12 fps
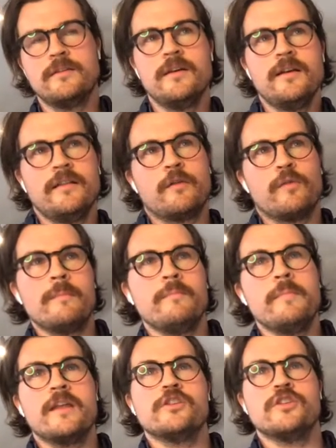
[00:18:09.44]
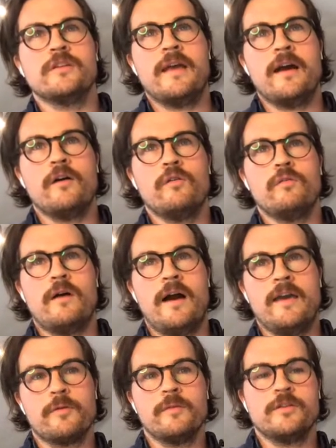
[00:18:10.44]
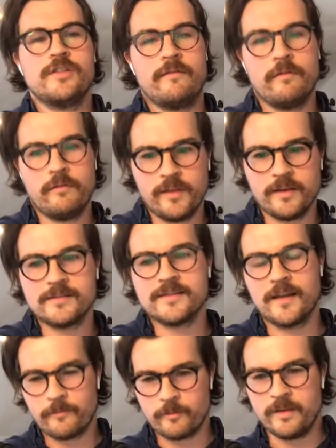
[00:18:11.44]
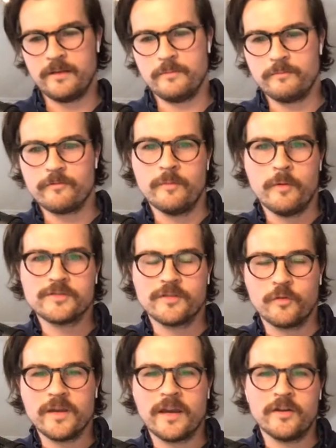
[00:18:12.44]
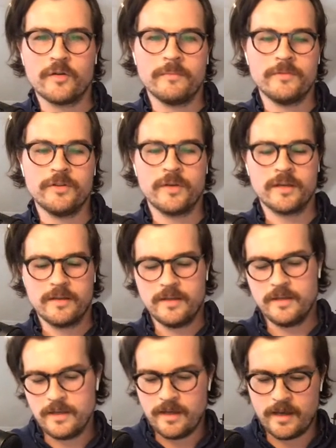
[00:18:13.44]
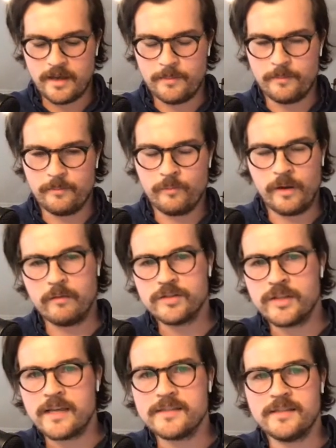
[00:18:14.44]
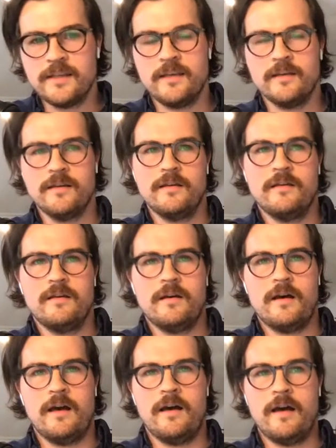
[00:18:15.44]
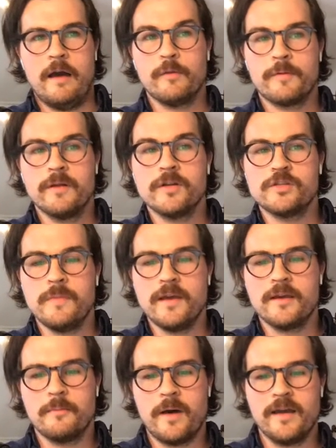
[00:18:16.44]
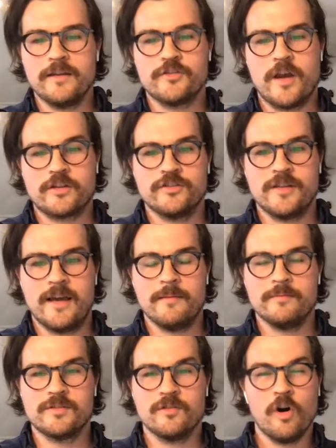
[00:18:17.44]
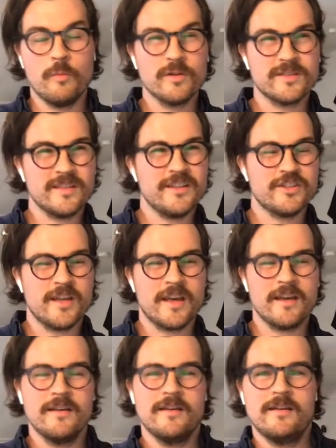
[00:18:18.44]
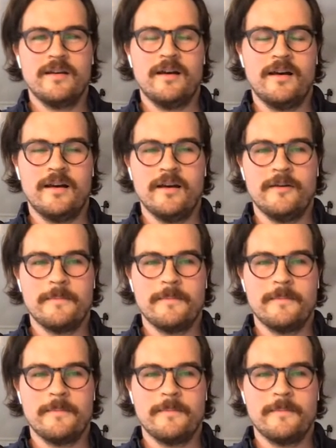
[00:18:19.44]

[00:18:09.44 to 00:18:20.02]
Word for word: like when I'm managing now, I pretty much have everything set up for me for most of the week. I know what I'm doing. Um, when I was in IC, uh, I would pretty much make my distraction times almost each day. Uh,